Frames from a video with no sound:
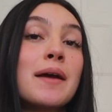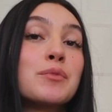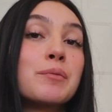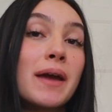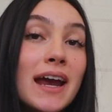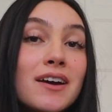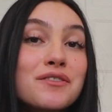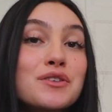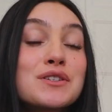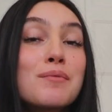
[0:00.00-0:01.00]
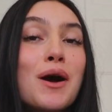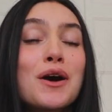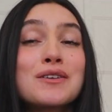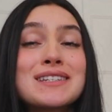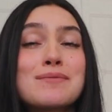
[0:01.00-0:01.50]
I'm prepared for
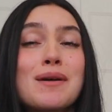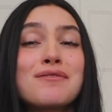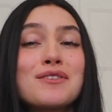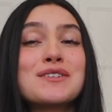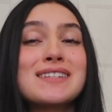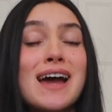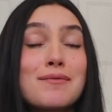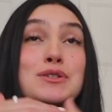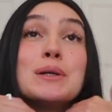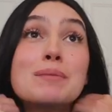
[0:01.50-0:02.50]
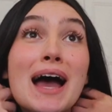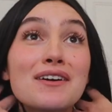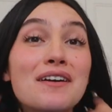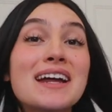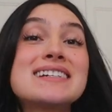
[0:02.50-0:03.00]
tomorrow because it's my first time doing
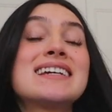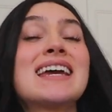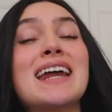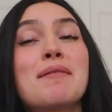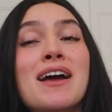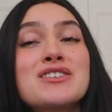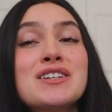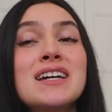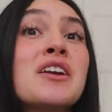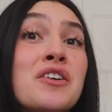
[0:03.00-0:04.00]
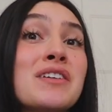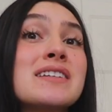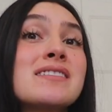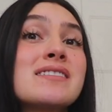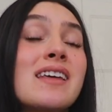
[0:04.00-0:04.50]
background acting and I'm actually nervous.